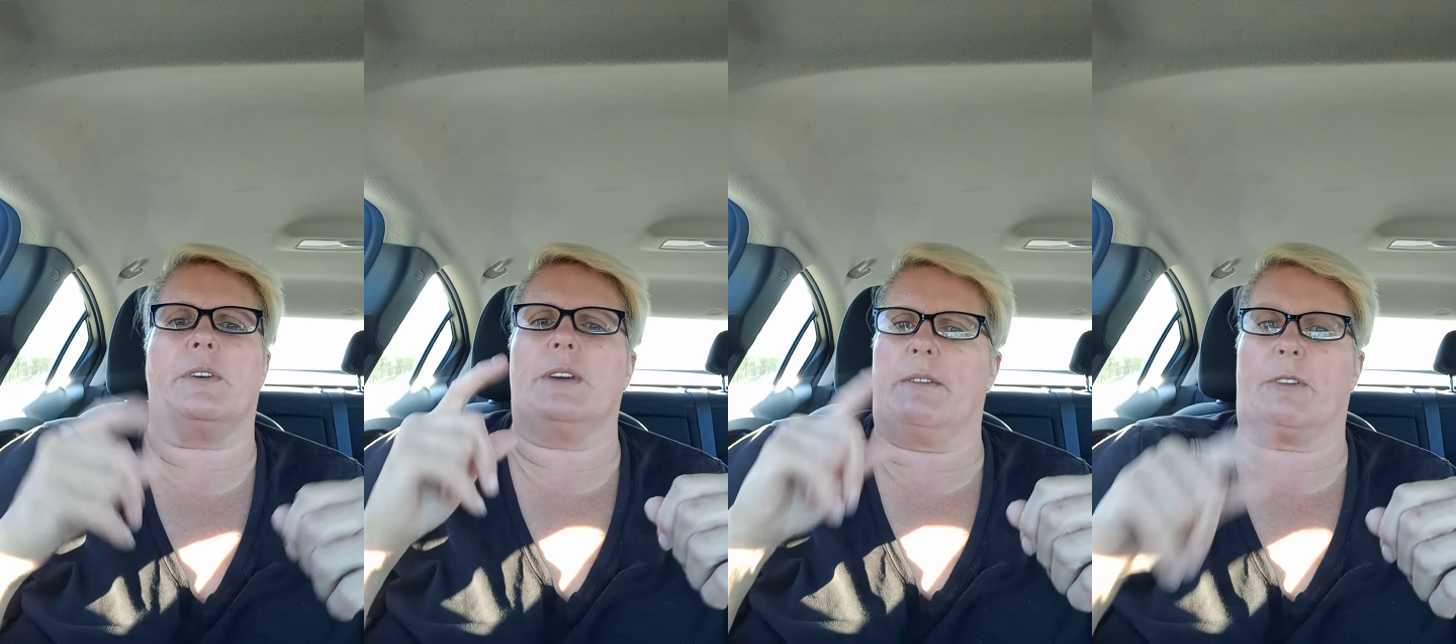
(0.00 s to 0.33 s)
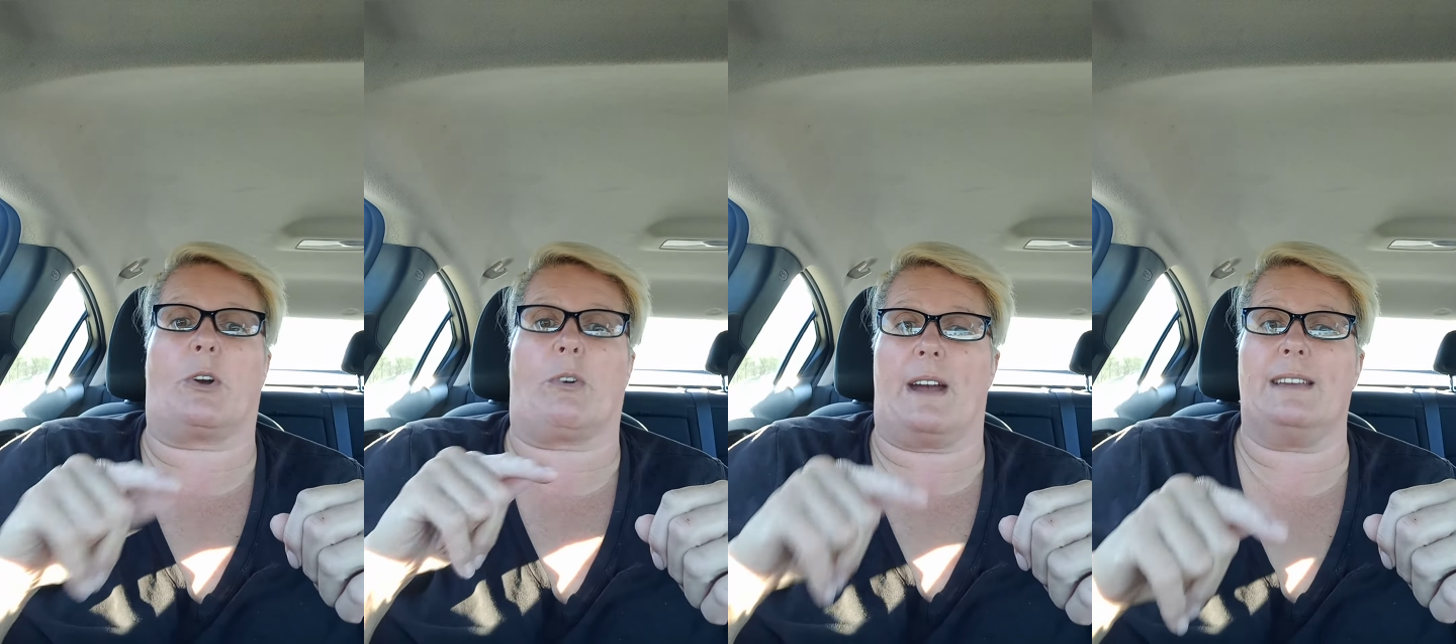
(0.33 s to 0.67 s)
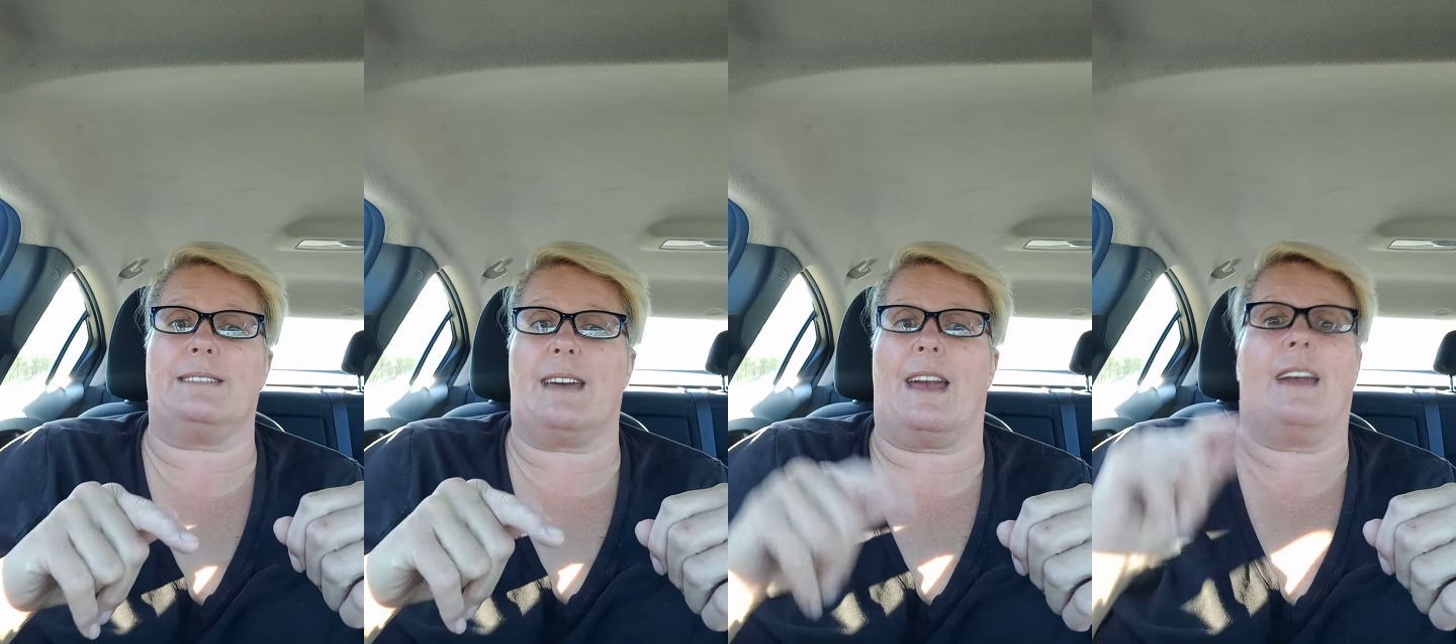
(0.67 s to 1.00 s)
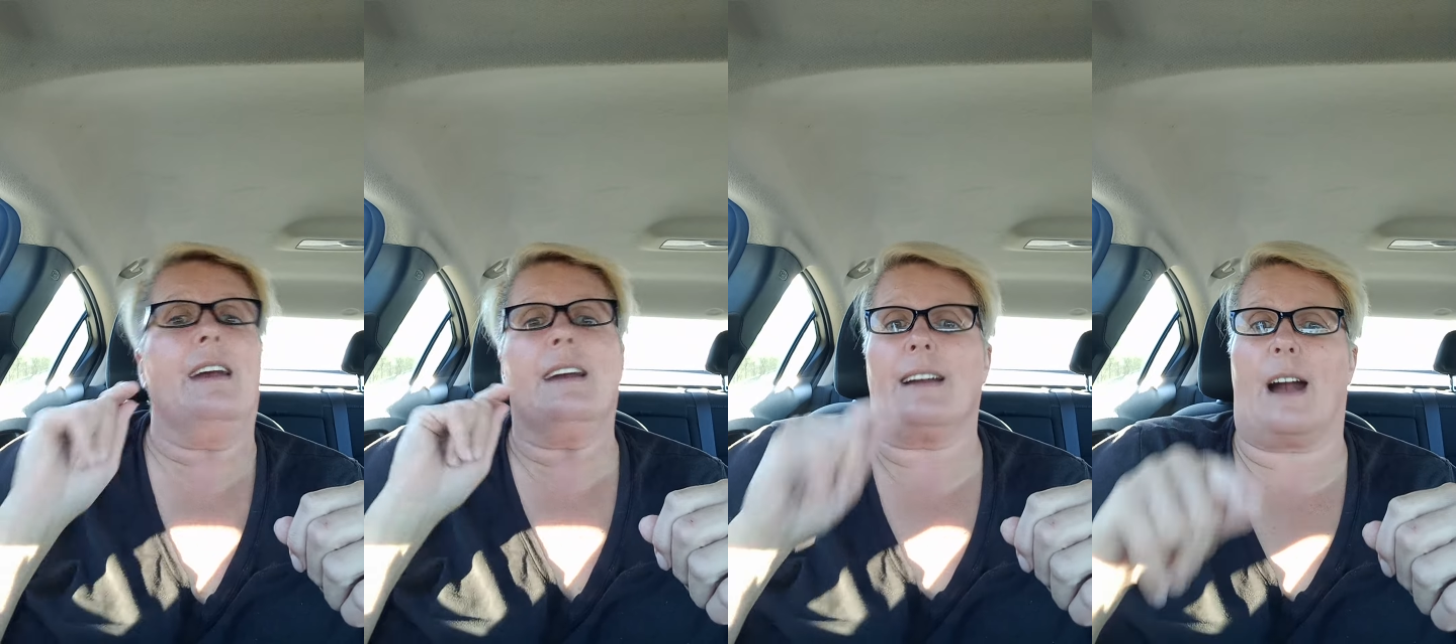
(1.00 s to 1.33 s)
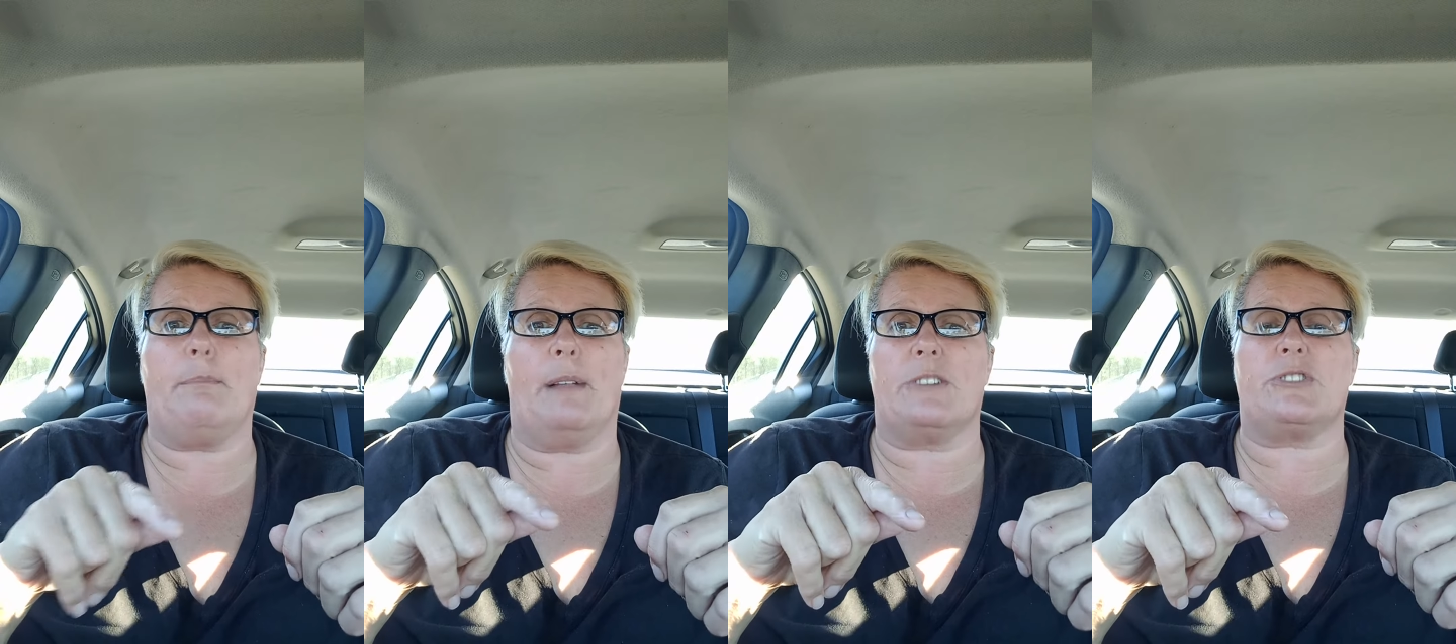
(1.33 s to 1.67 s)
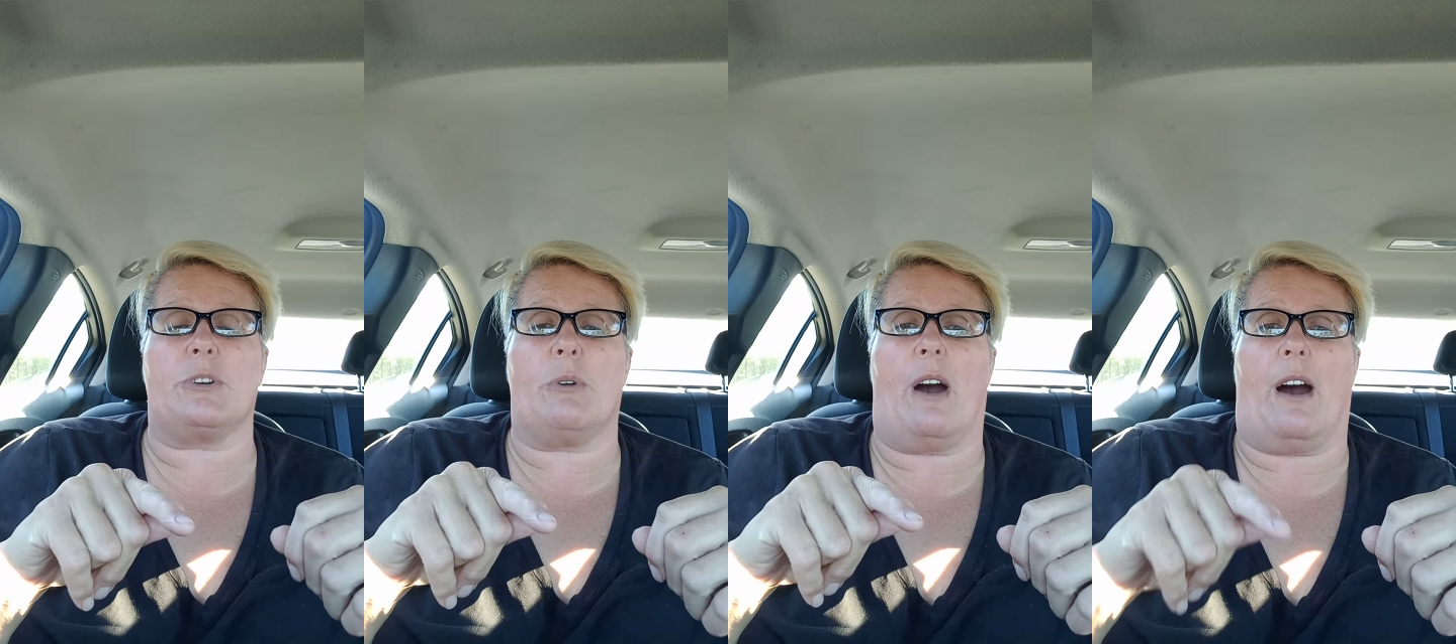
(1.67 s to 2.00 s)
You have a great day. God bless
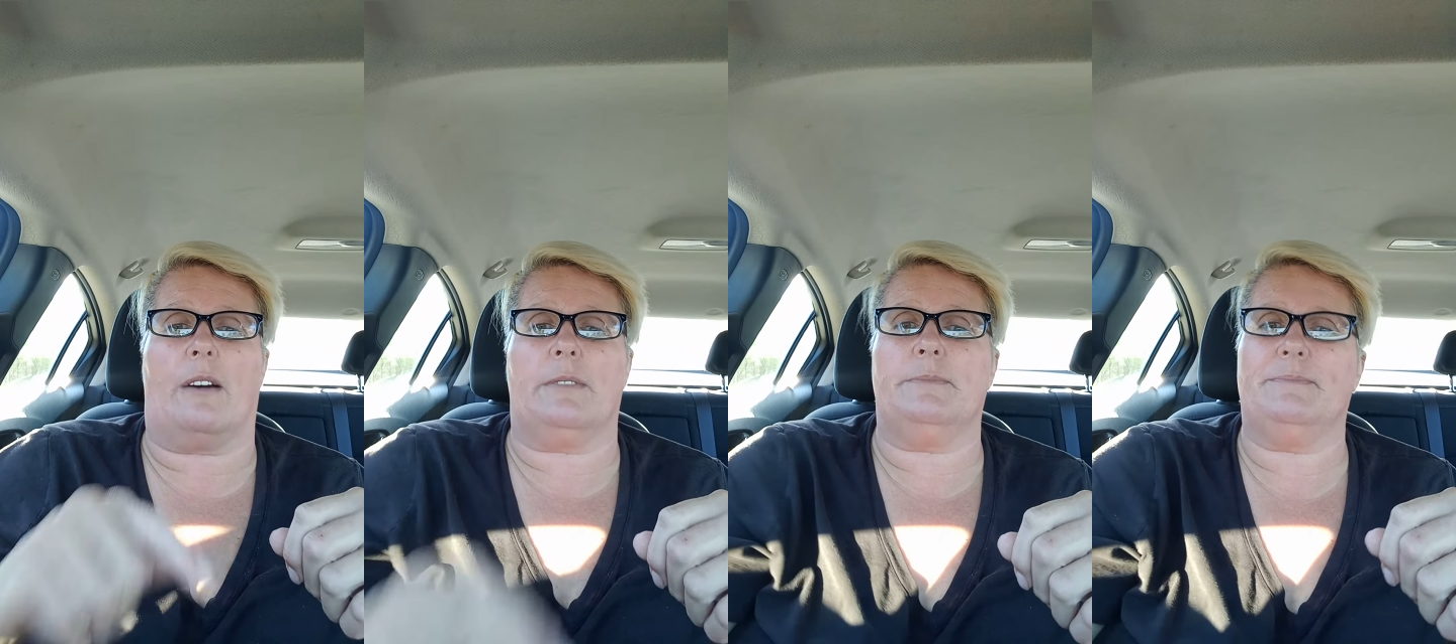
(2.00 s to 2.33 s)
you all.